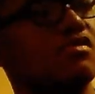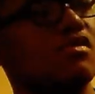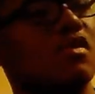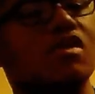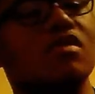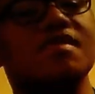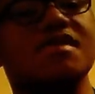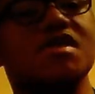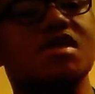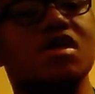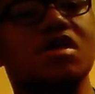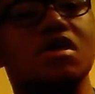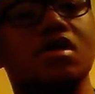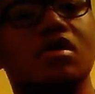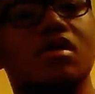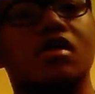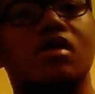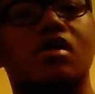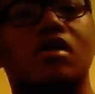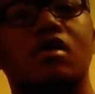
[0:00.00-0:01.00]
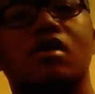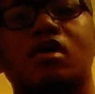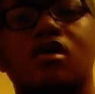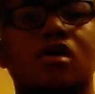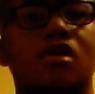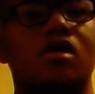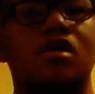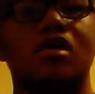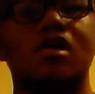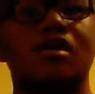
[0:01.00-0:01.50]
You know what I'm saying?
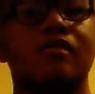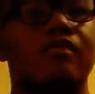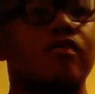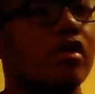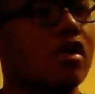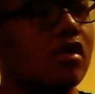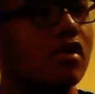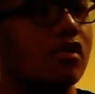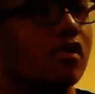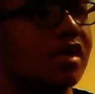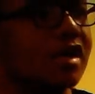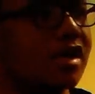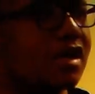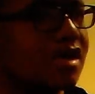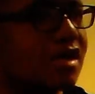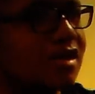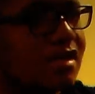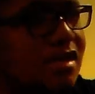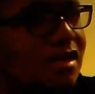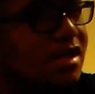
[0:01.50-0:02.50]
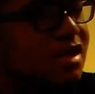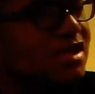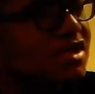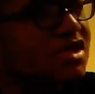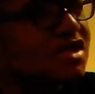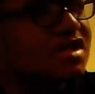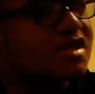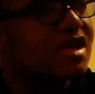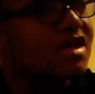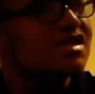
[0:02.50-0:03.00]
Like, bro, it
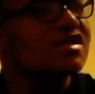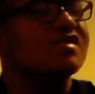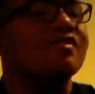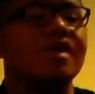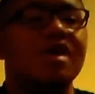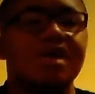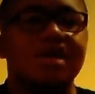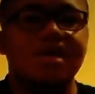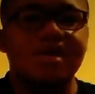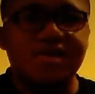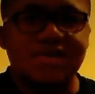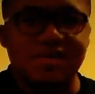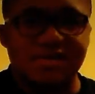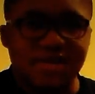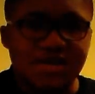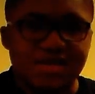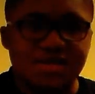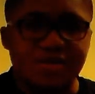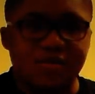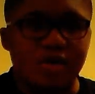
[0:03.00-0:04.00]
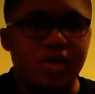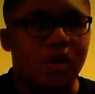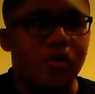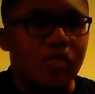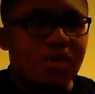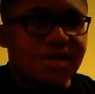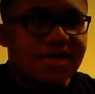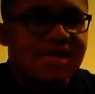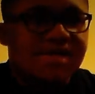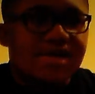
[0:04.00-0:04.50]
just doesn't make any sense to me.
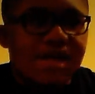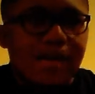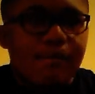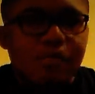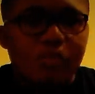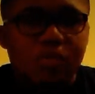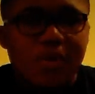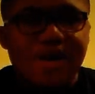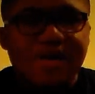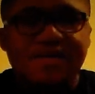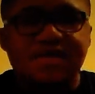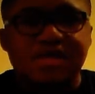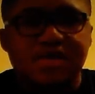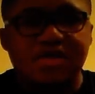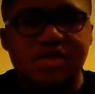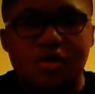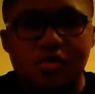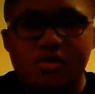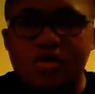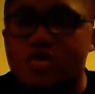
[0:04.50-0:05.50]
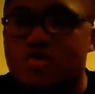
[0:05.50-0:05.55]
Like, what separates the two?